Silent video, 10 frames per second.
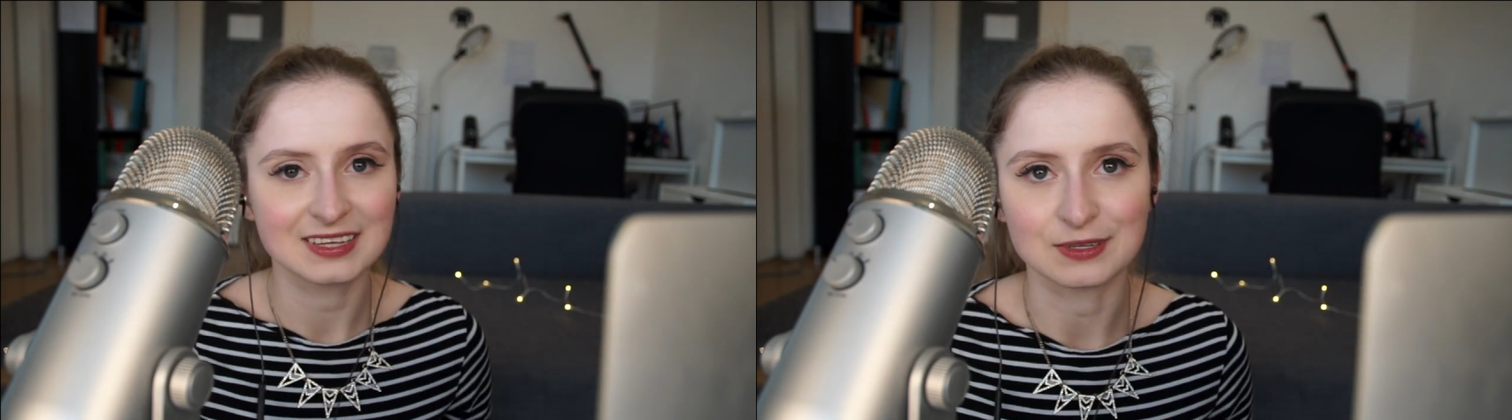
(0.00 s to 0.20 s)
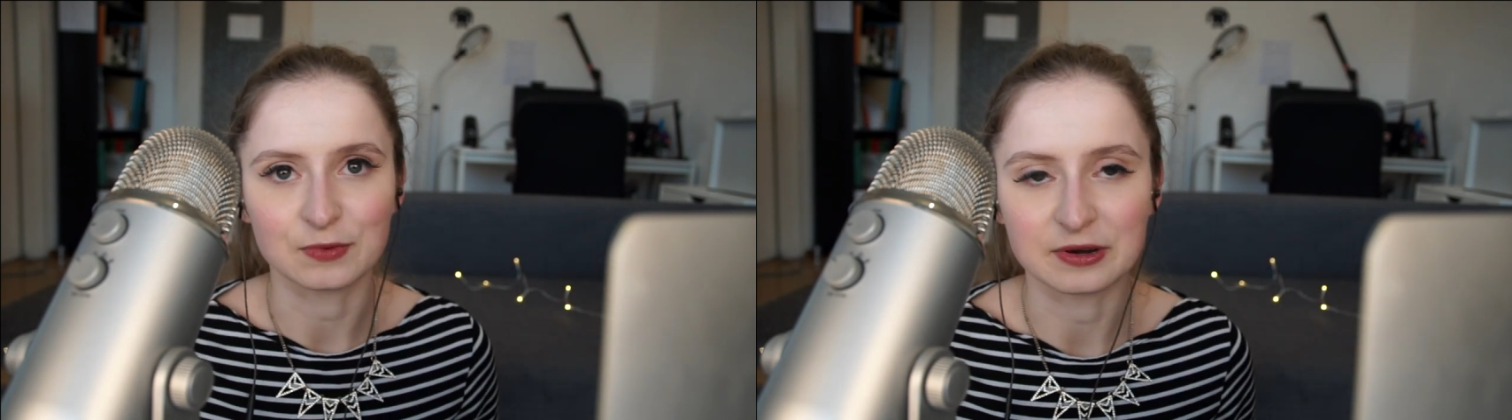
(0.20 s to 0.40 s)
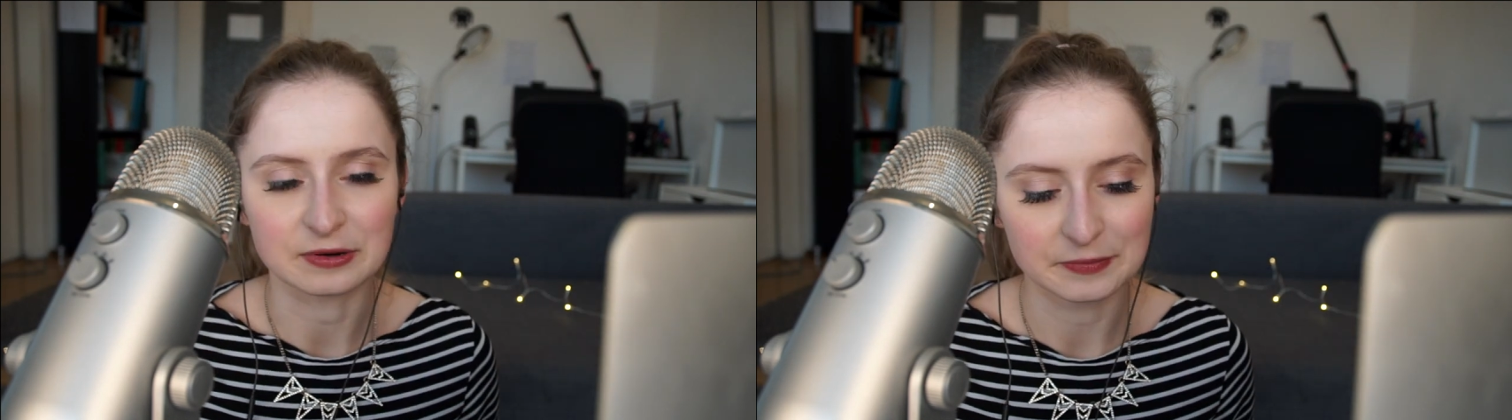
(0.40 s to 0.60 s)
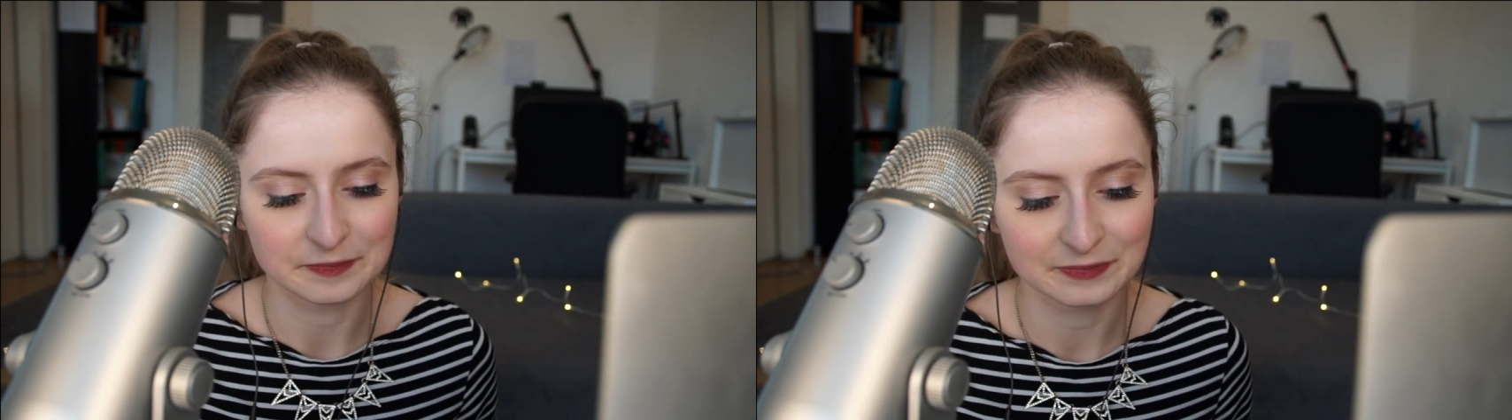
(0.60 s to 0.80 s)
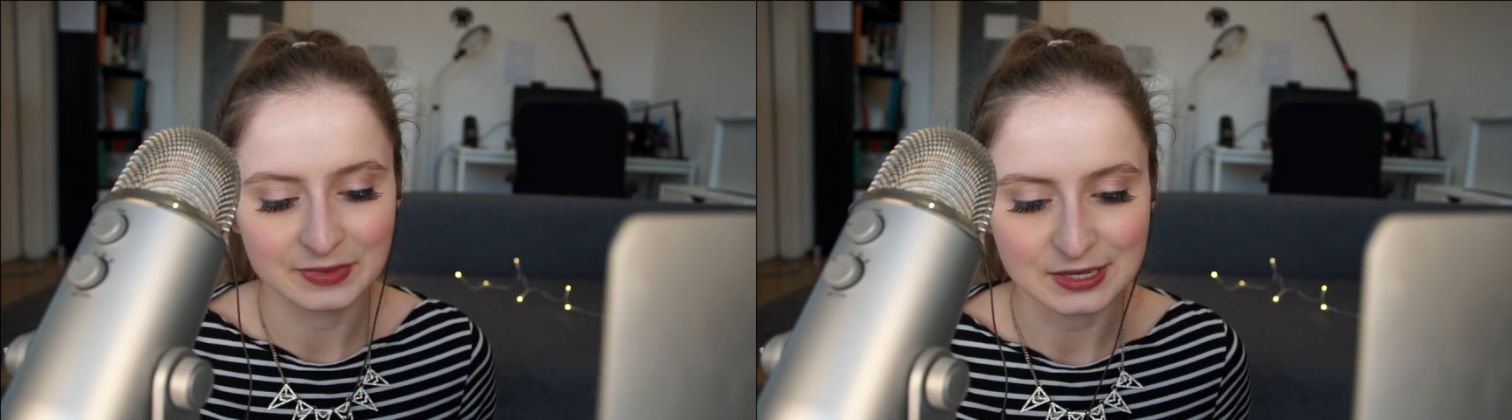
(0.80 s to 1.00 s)
It's weird.
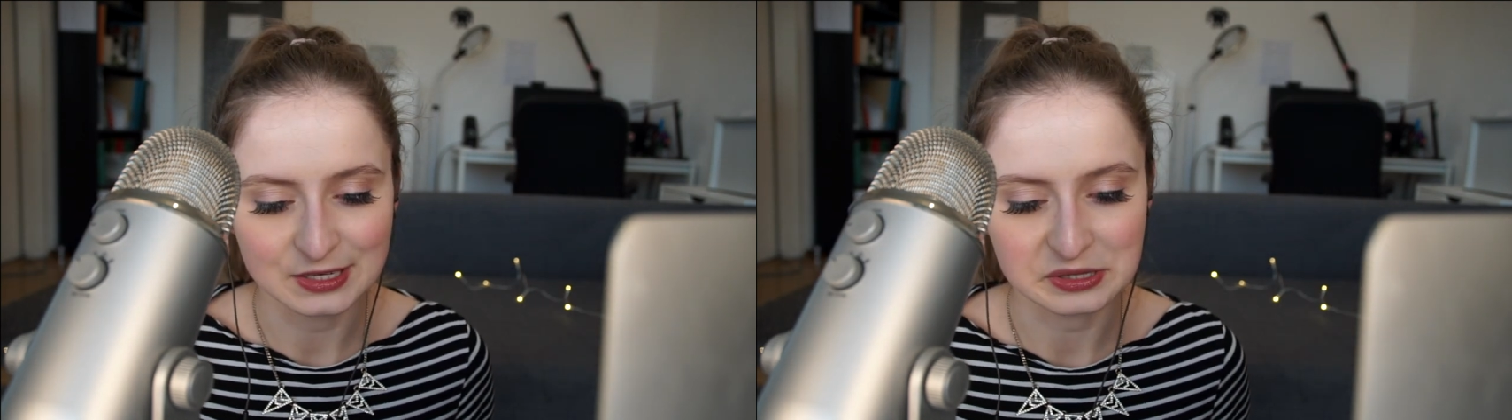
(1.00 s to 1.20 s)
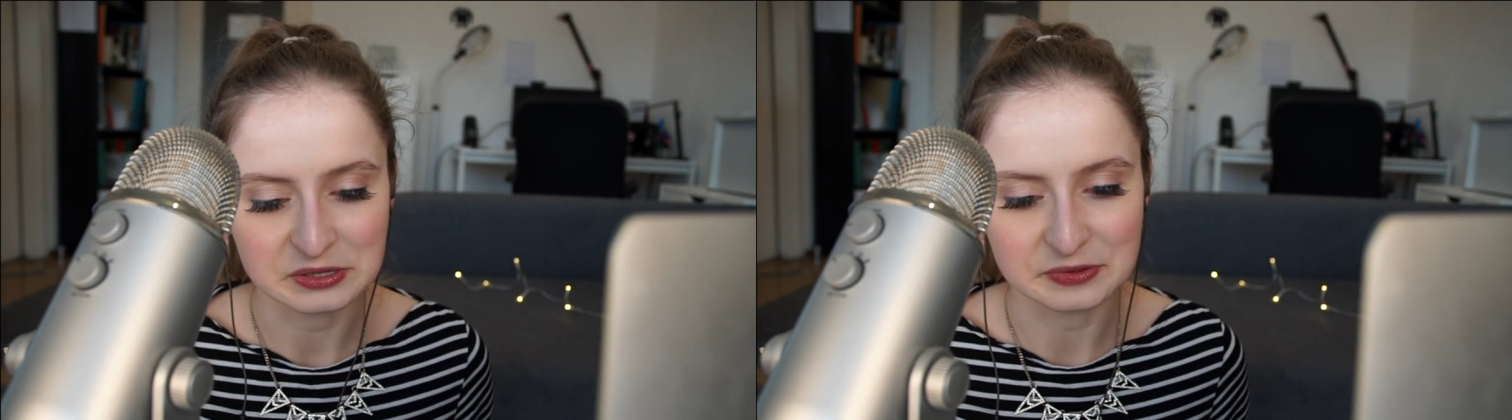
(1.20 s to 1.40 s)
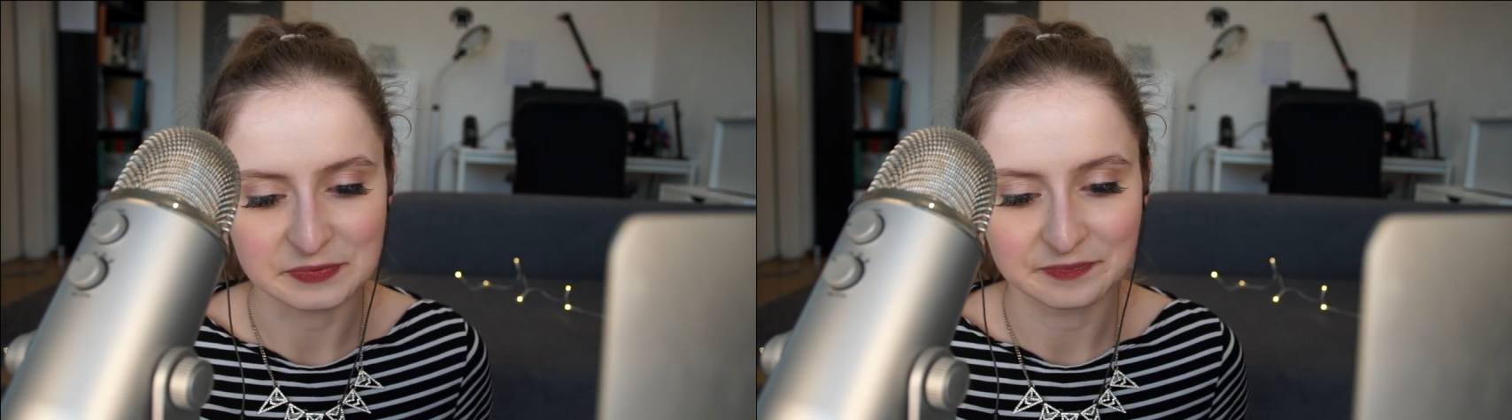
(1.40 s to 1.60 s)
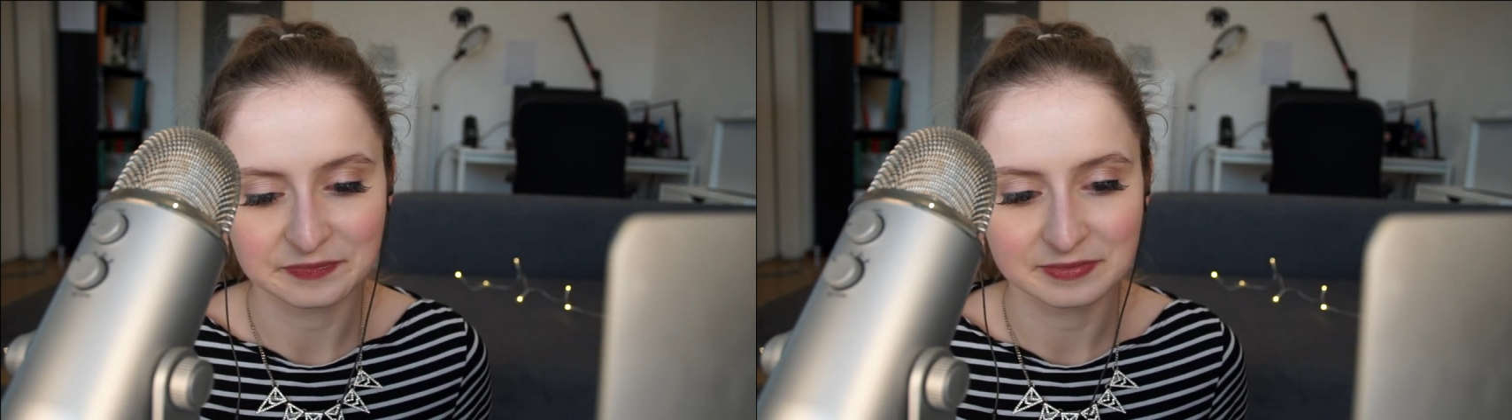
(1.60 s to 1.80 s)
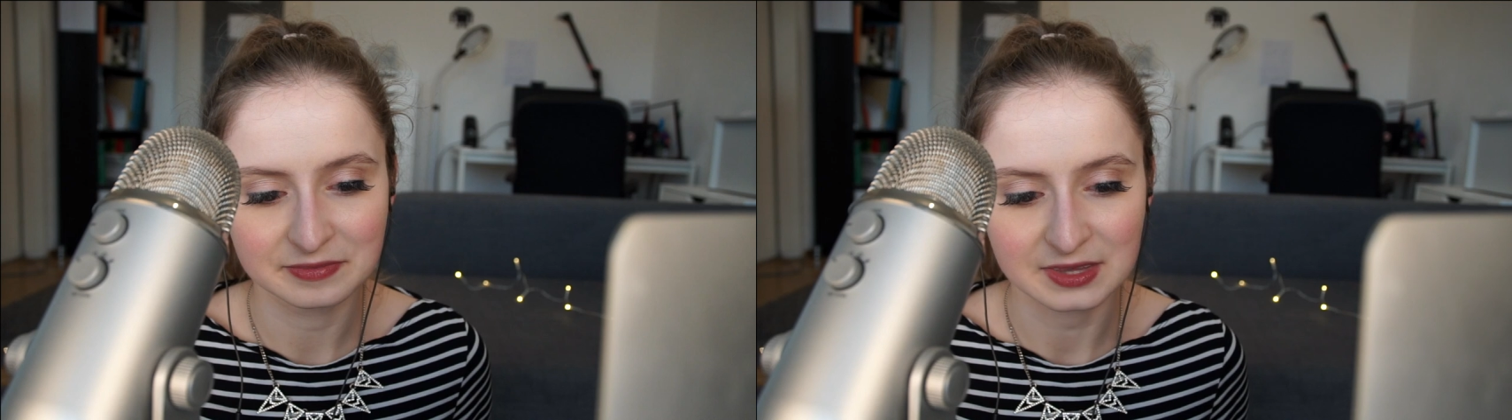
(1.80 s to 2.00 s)
So
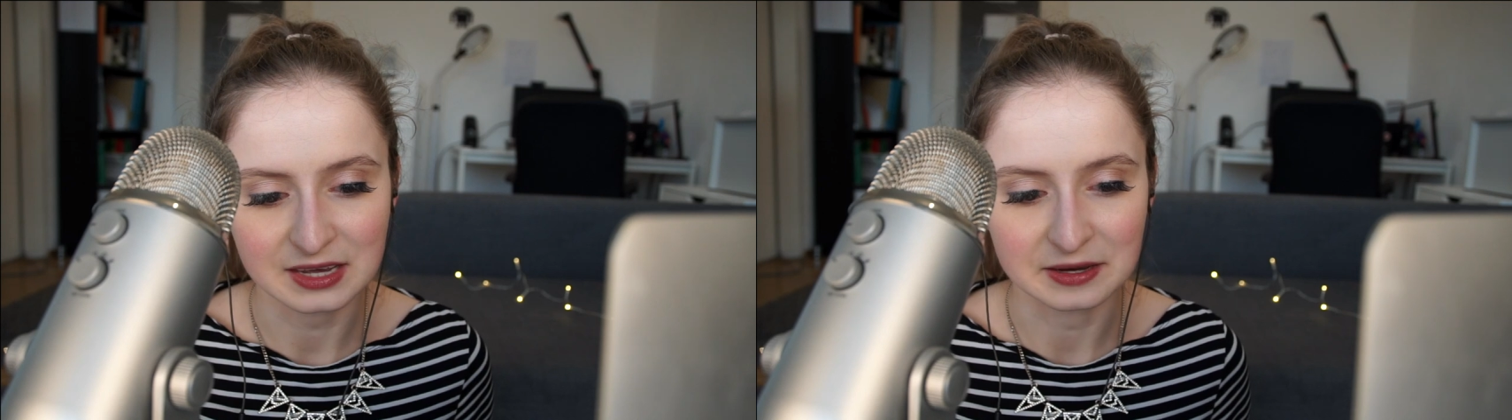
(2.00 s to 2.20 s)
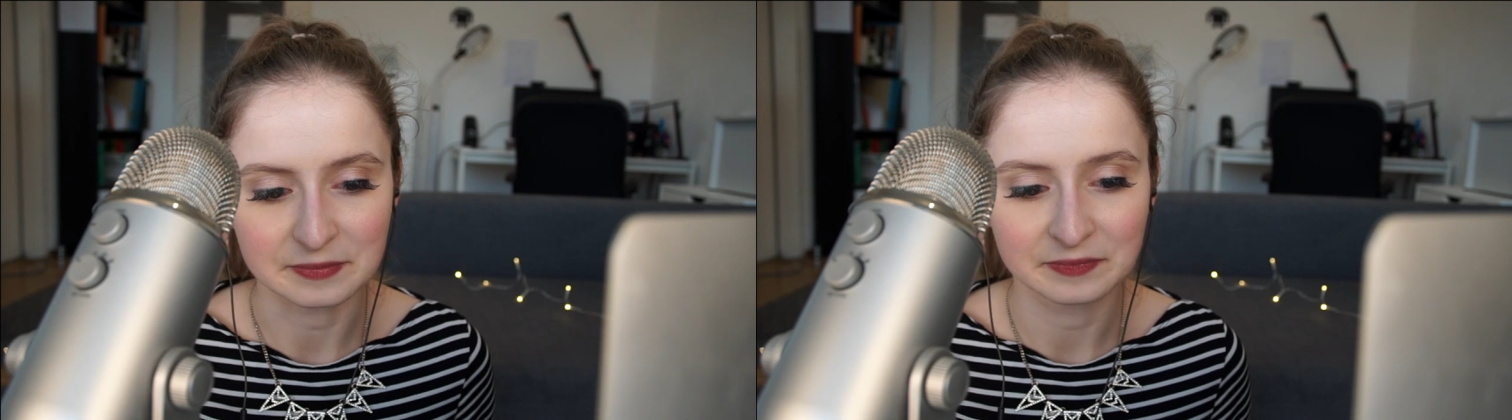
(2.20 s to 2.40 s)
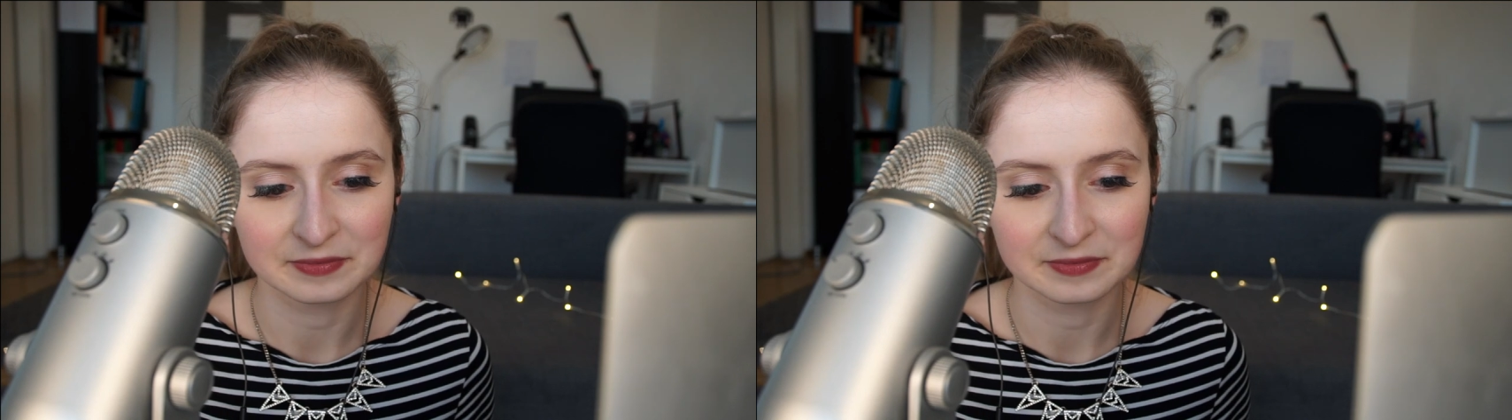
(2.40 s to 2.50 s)
yeah,